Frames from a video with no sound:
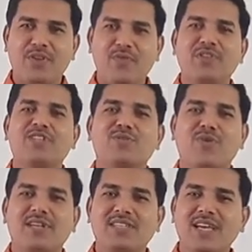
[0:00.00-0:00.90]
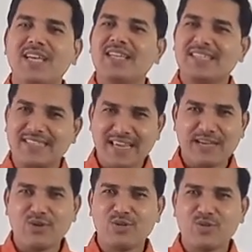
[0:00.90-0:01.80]
which is called as a
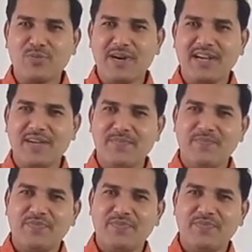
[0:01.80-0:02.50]
Cyclostomata.